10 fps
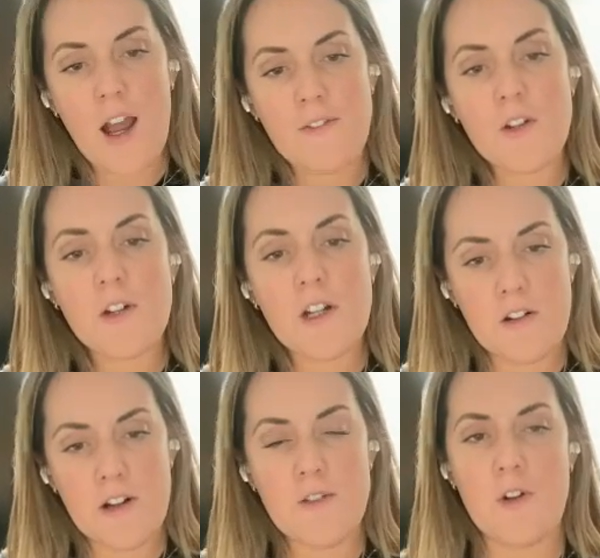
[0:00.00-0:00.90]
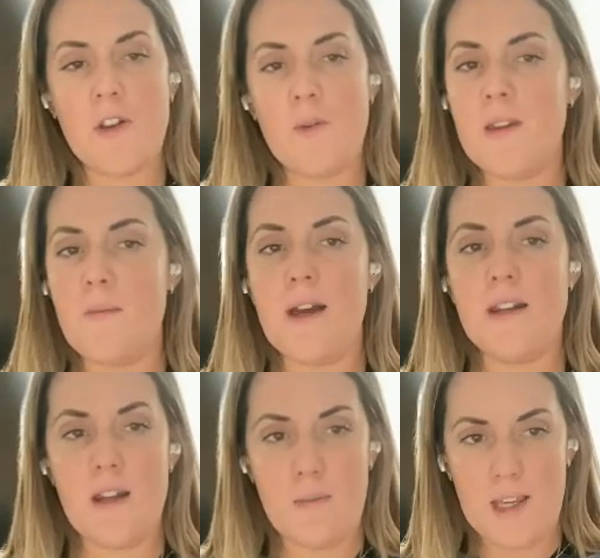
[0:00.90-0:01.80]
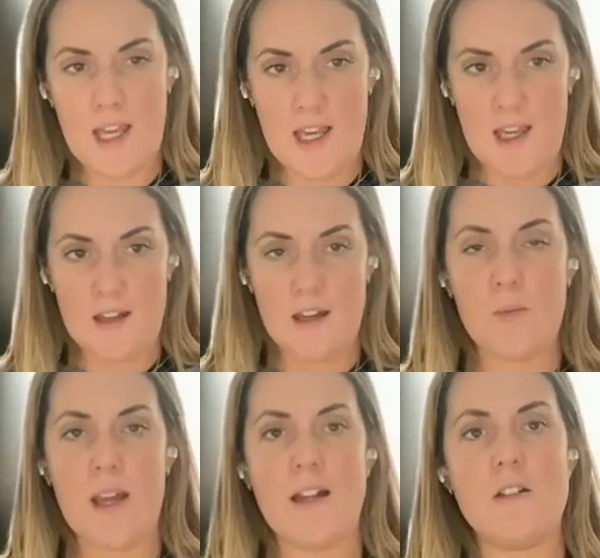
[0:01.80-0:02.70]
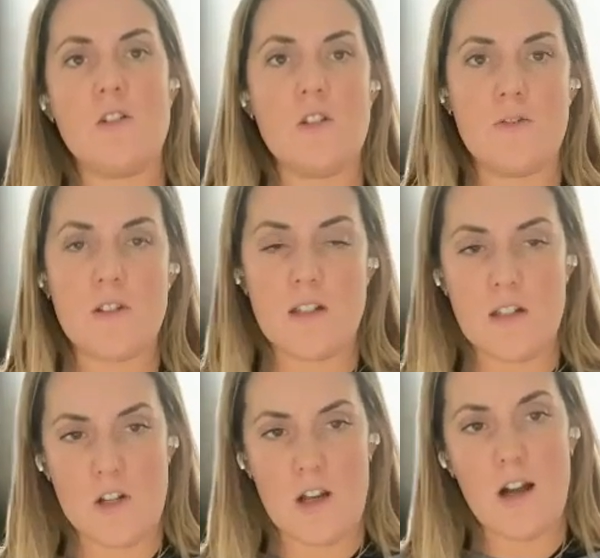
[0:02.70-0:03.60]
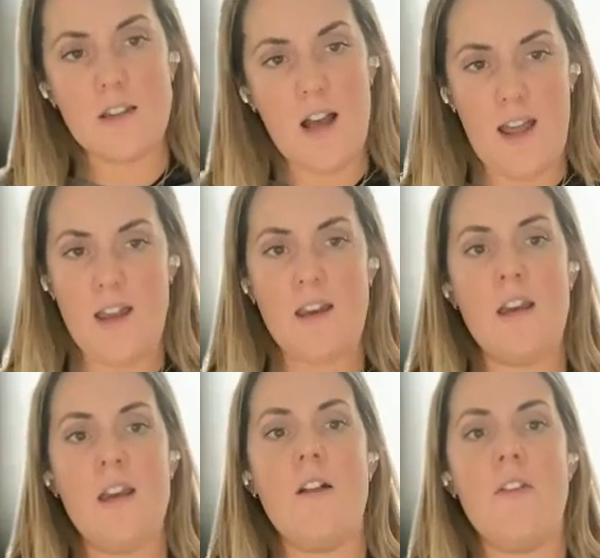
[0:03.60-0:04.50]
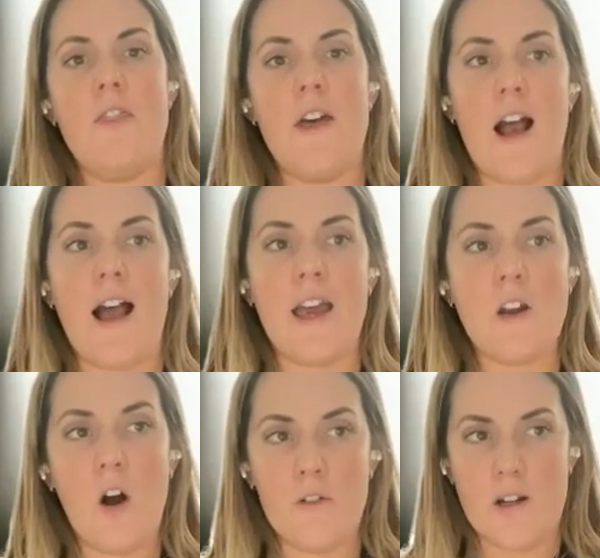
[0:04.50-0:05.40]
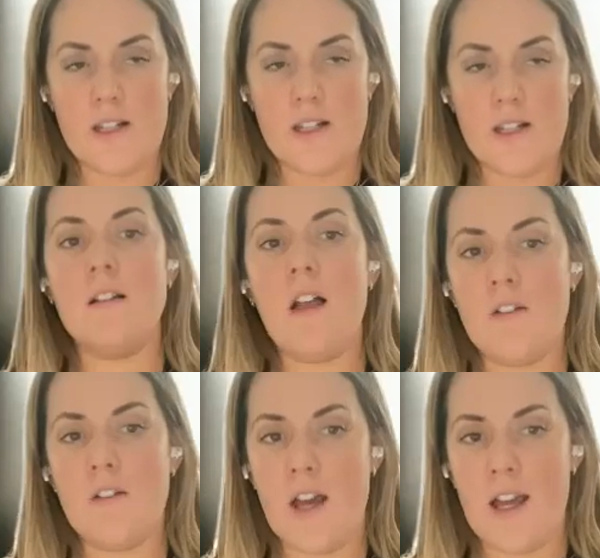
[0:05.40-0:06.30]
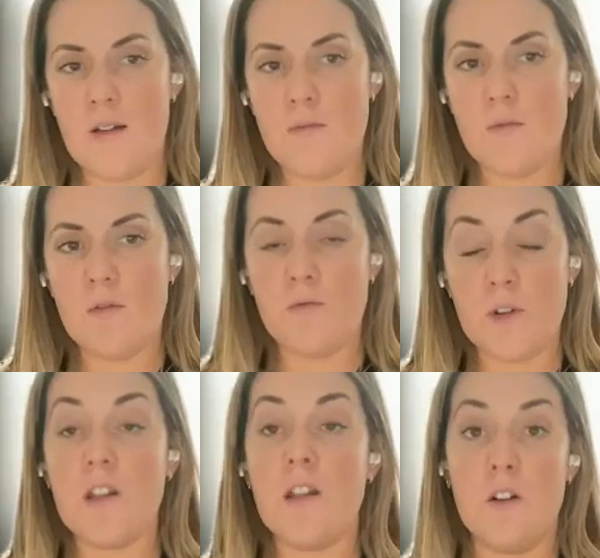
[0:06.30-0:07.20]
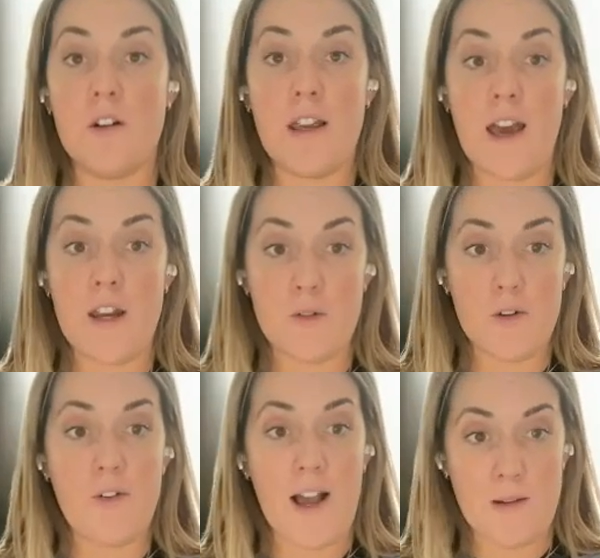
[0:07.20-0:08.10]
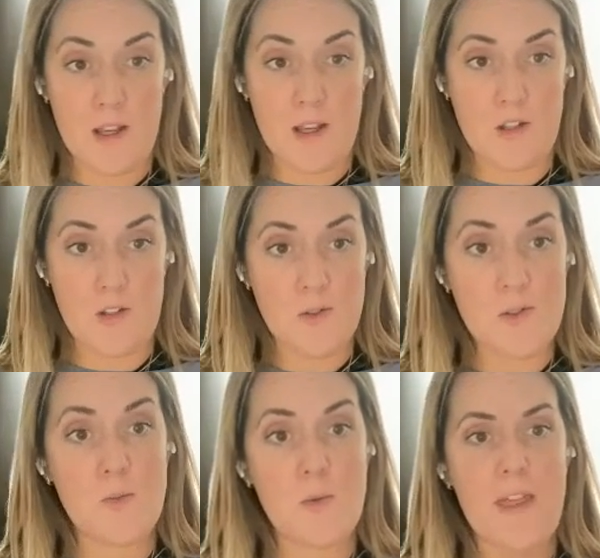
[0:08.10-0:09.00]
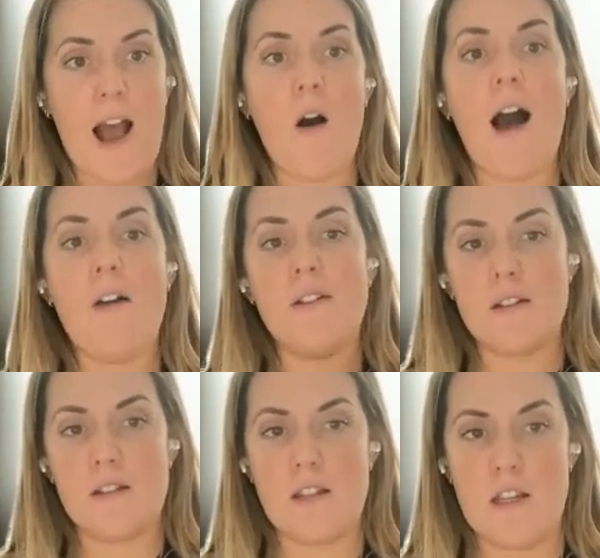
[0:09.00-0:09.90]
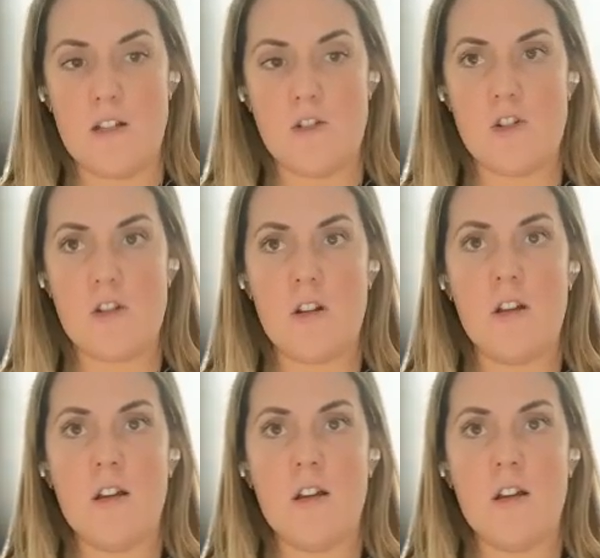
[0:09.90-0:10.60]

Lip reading: I feel very grateful that when the pandemic hit and we had to shift to teaching online, that I had already spent a lot of time really learning how to refine my cues without having to teach